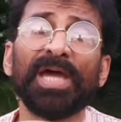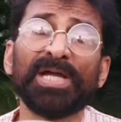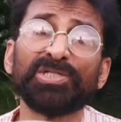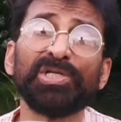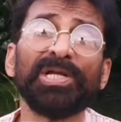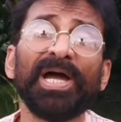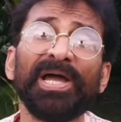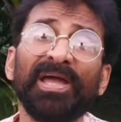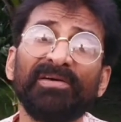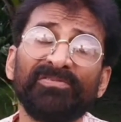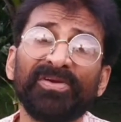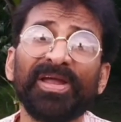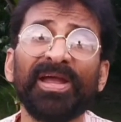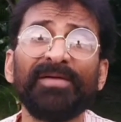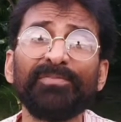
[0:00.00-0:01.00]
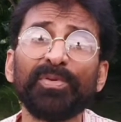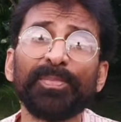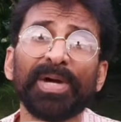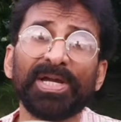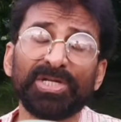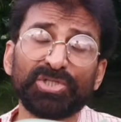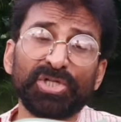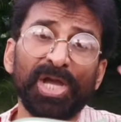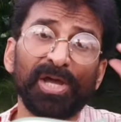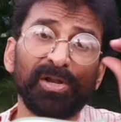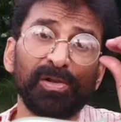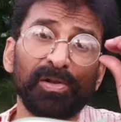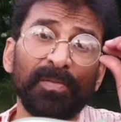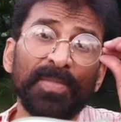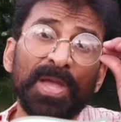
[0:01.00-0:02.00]
Actually, I have named my
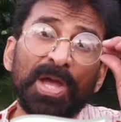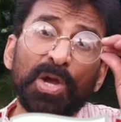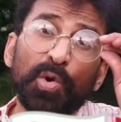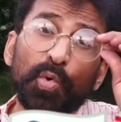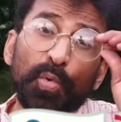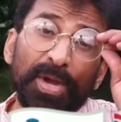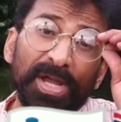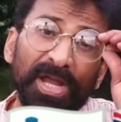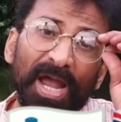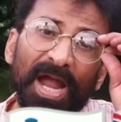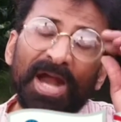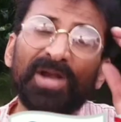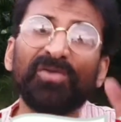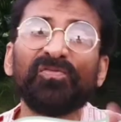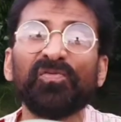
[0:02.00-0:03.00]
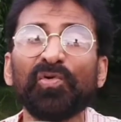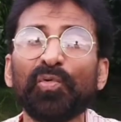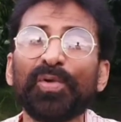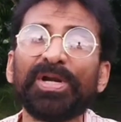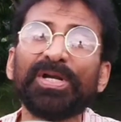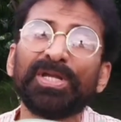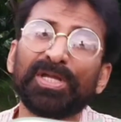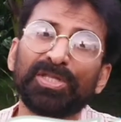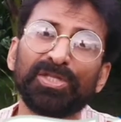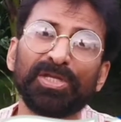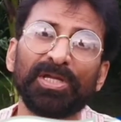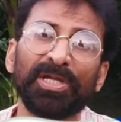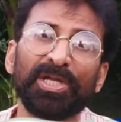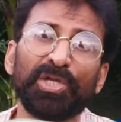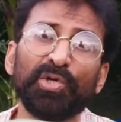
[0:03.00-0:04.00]
channel Quick and Fluent
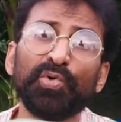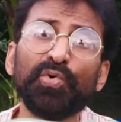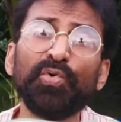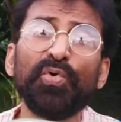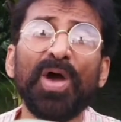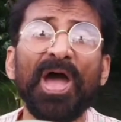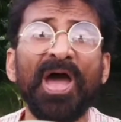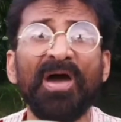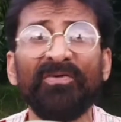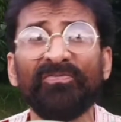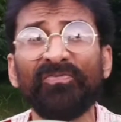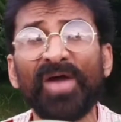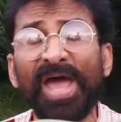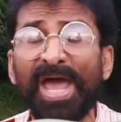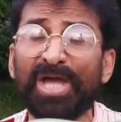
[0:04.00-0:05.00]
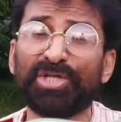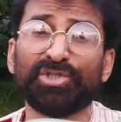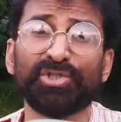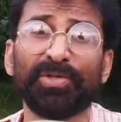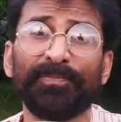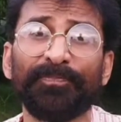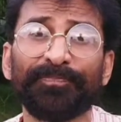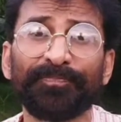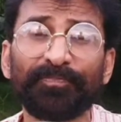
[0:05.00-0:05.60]
Hindi, QFH.